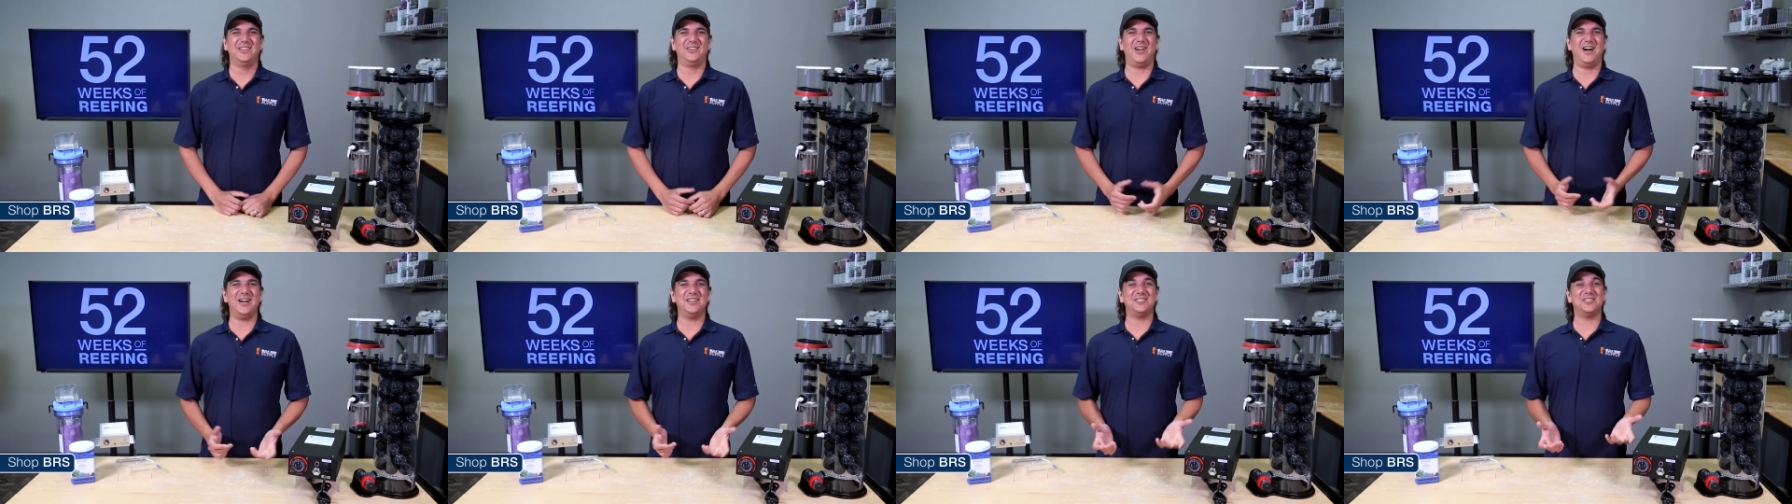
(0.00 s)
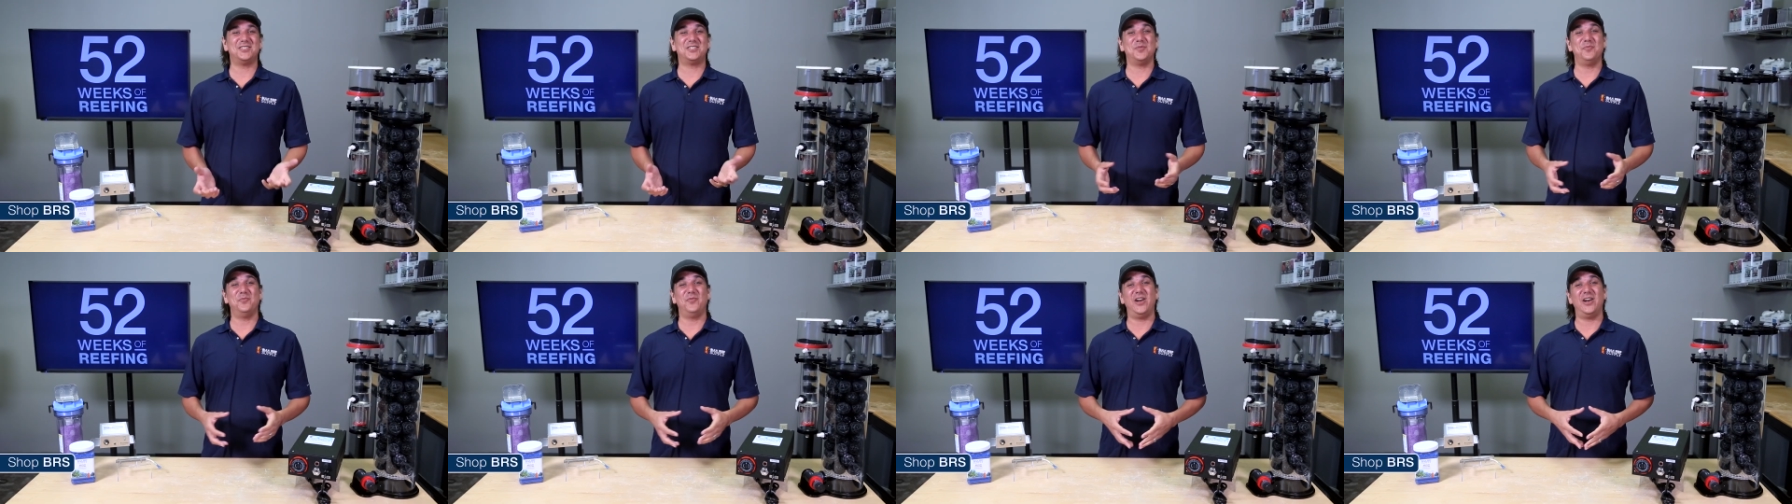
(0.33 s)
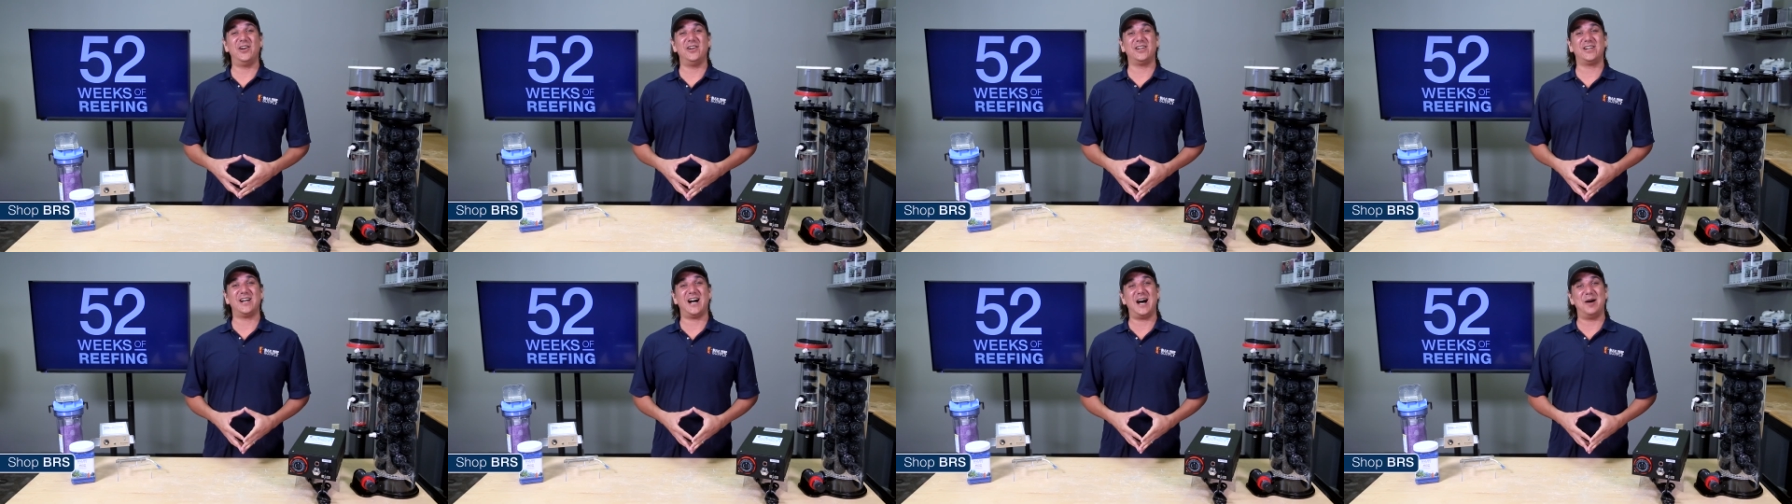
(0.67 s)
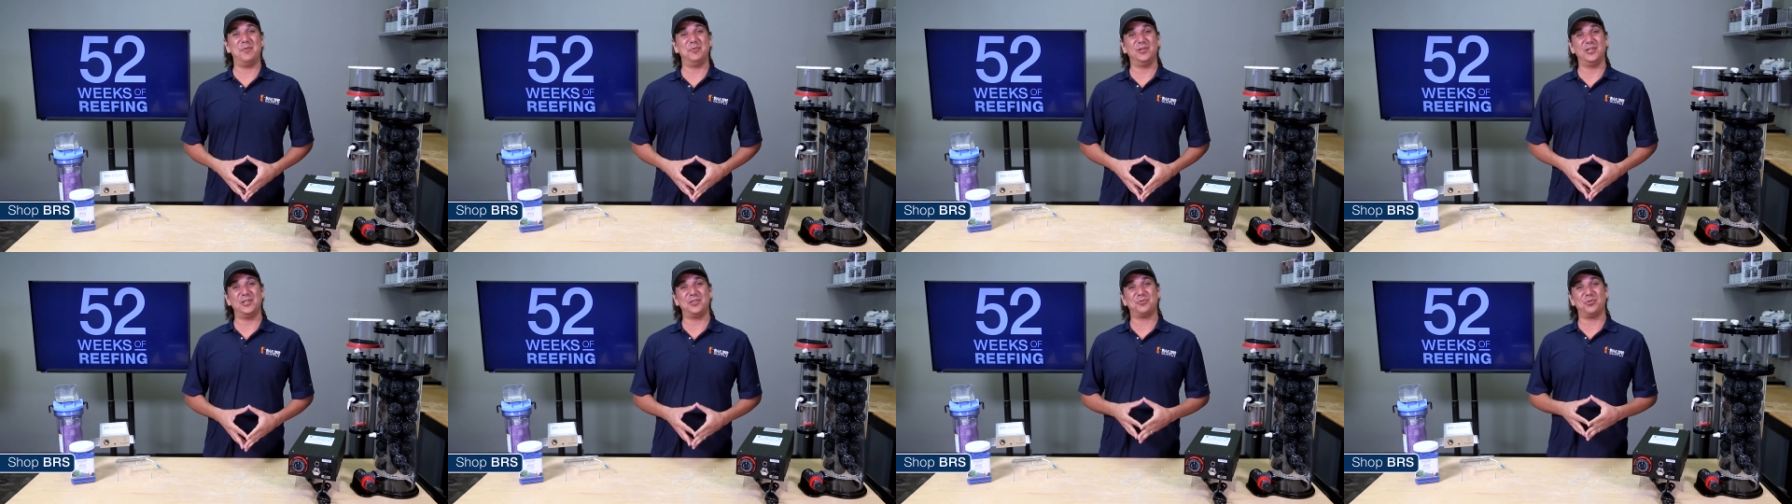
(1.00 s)
There are also some very
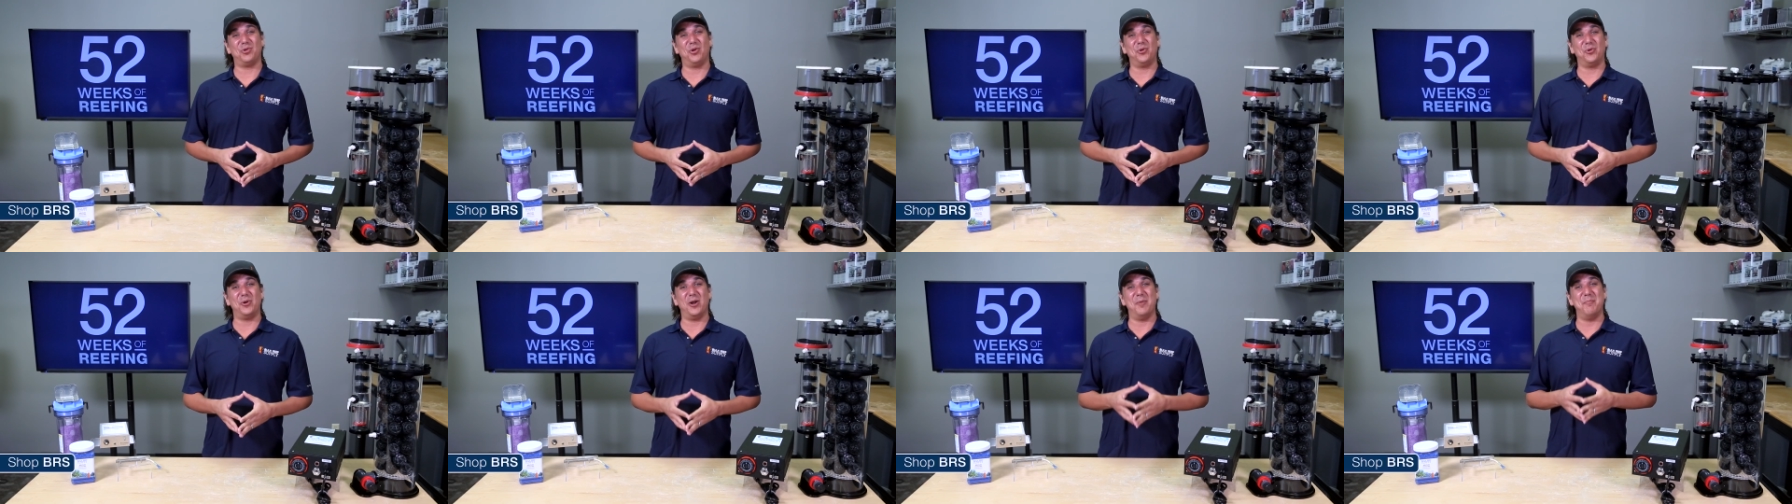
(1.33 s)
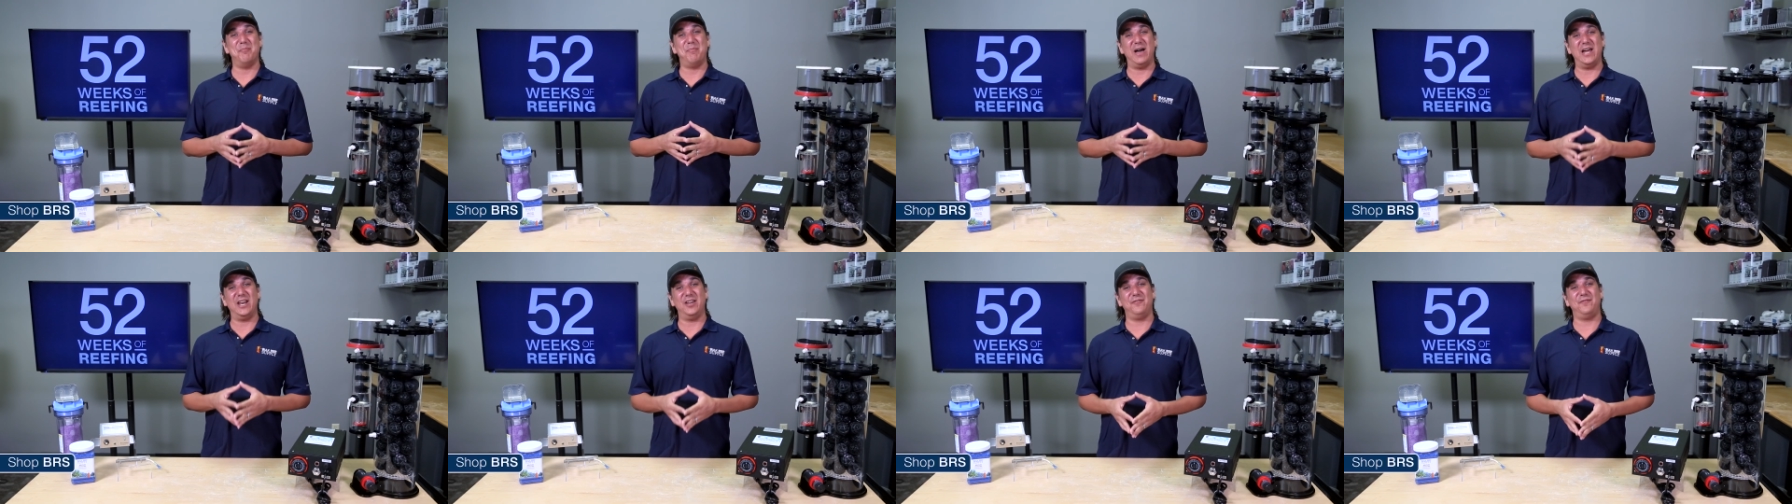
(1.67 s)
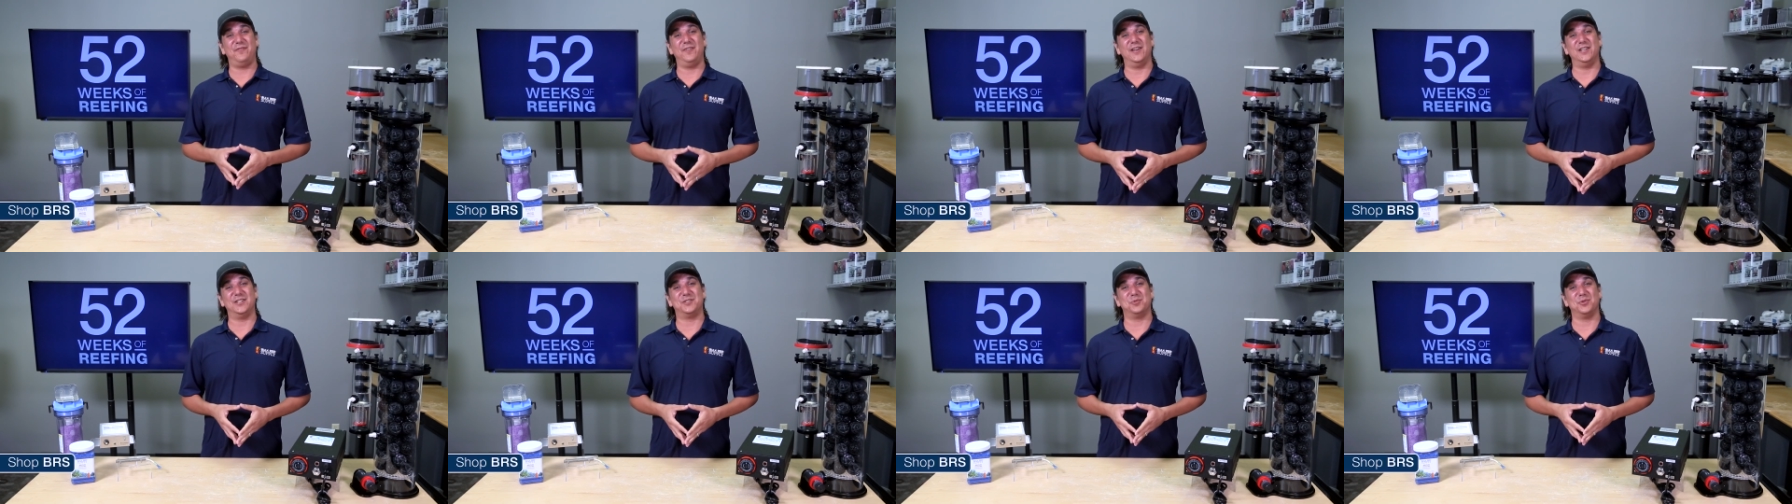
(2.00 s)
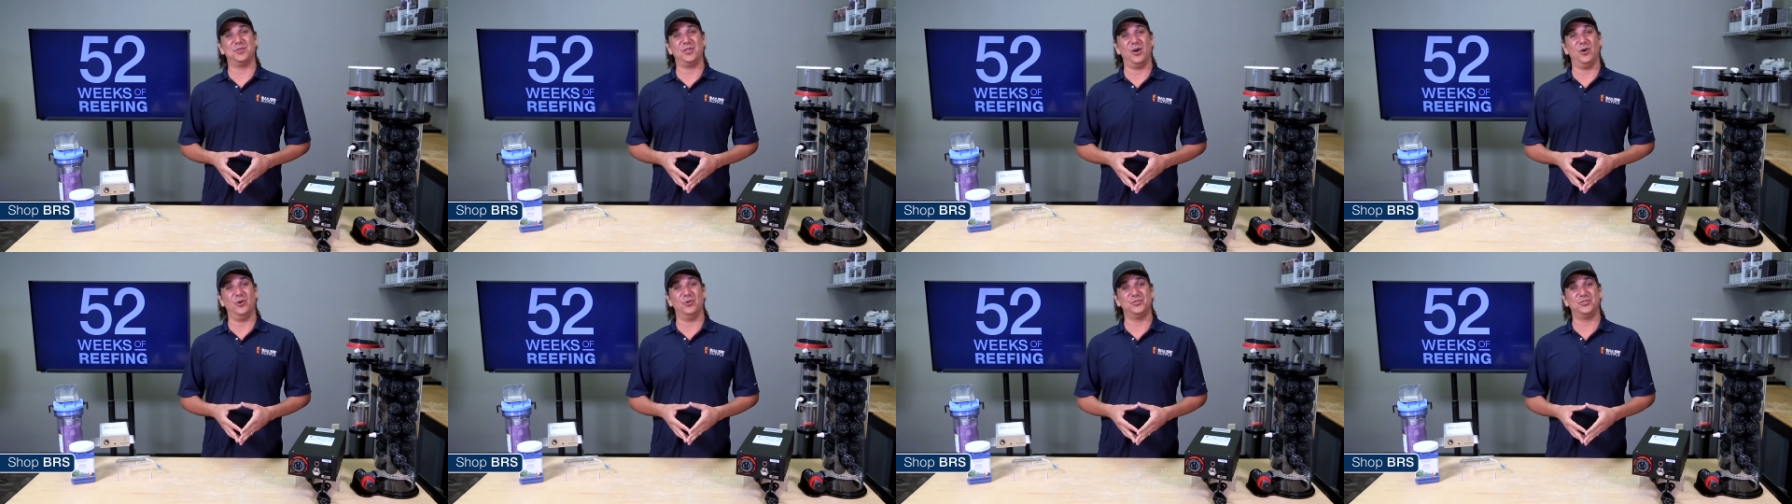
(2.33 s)
commonly thrown around benefits
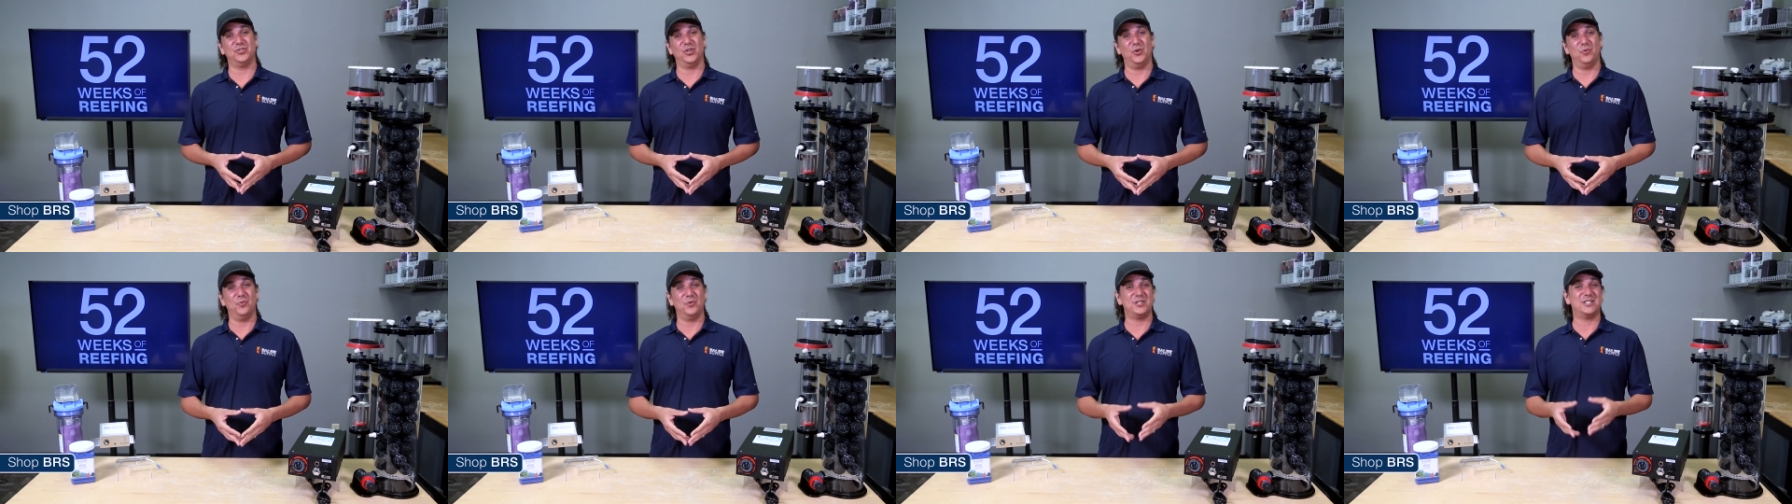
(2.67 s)
with ozone,